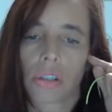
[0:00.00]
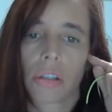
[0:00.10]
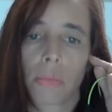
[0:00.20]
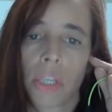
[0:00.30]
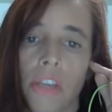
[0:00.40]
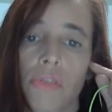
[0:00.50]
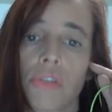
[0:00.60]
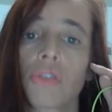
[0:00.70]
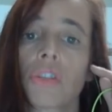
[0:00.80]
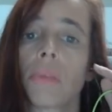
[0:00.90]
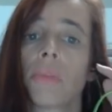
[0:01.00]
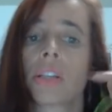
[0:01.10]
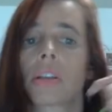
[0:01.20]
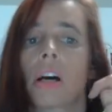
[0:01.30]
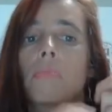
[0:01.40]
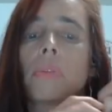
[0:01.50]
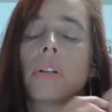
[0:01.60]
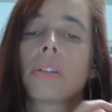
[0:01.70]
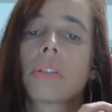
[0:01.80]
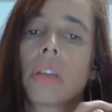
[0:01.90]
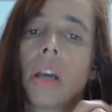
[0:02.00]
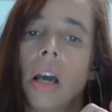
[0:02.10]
Let me you some examples.